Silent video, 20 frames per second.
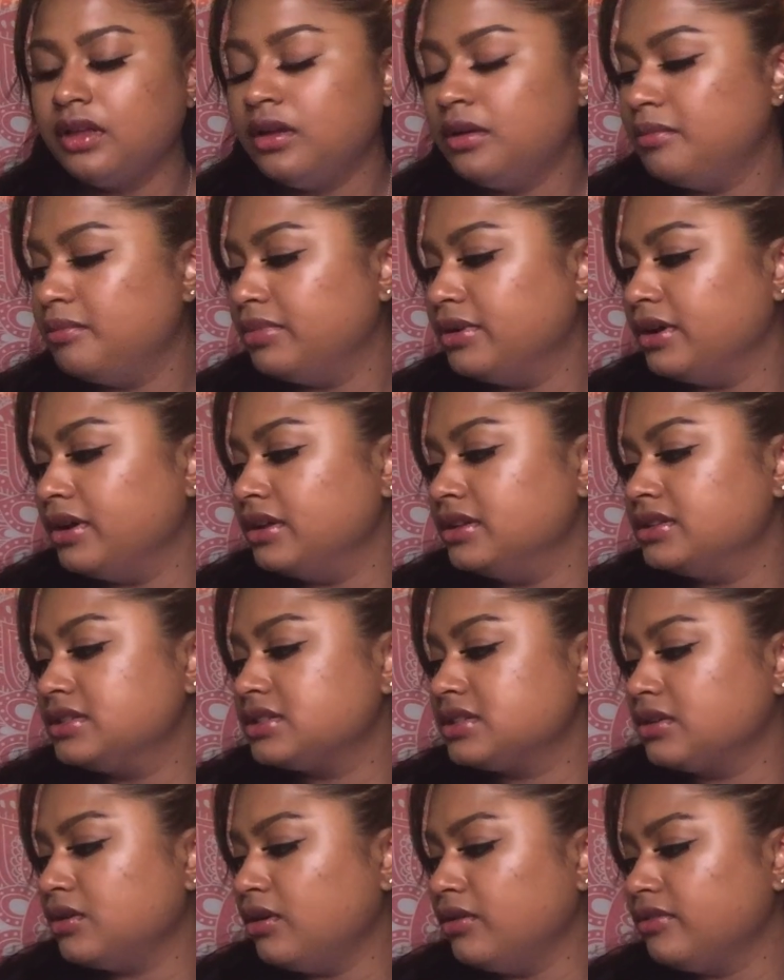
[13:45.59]
But
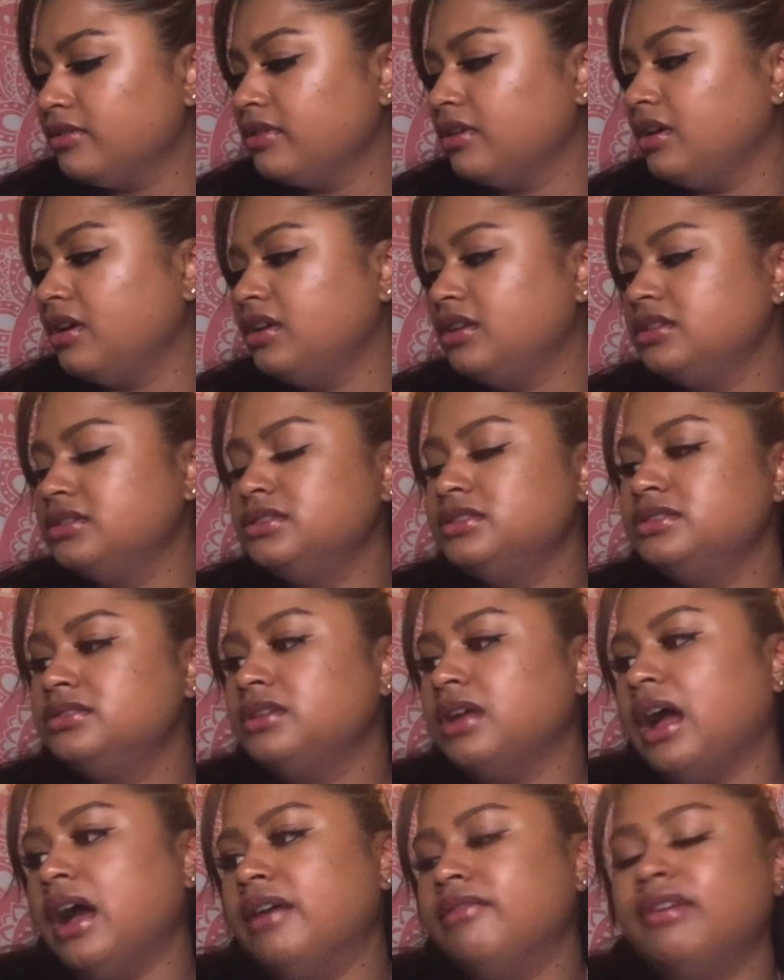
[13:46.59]
overall,
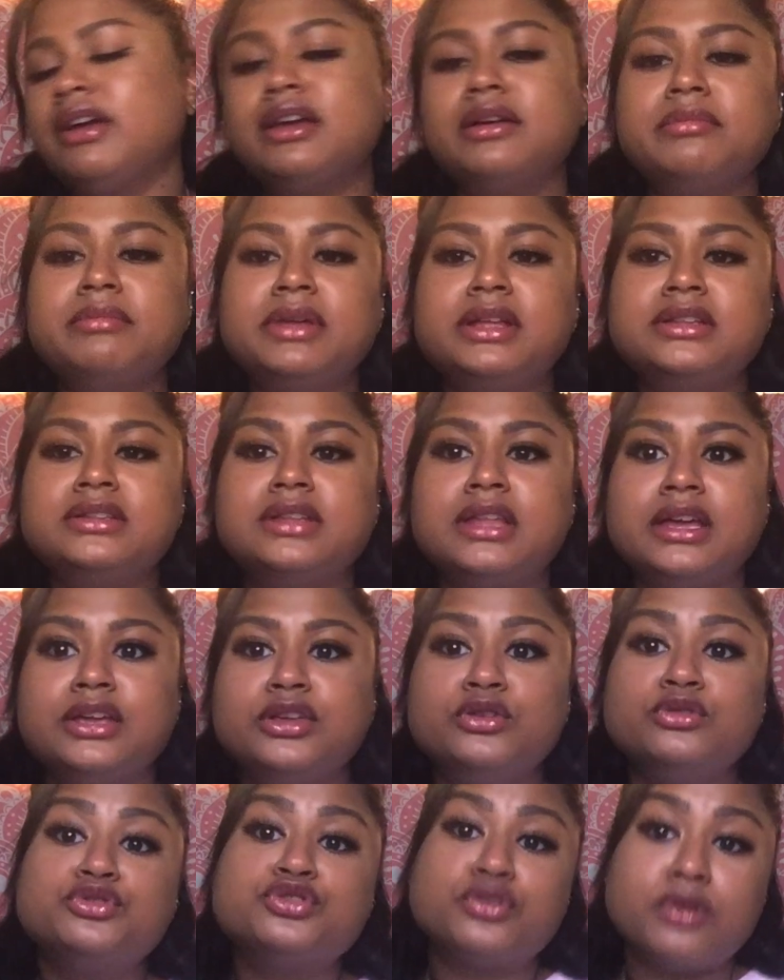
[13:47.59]
I recommend that you
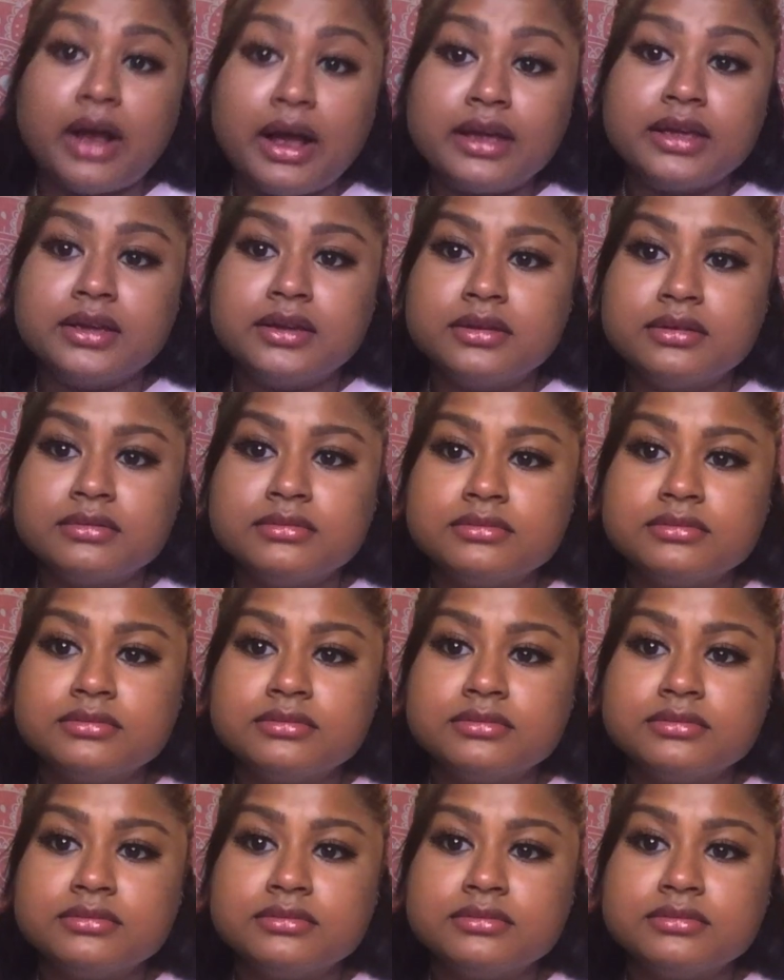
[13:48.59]
try it.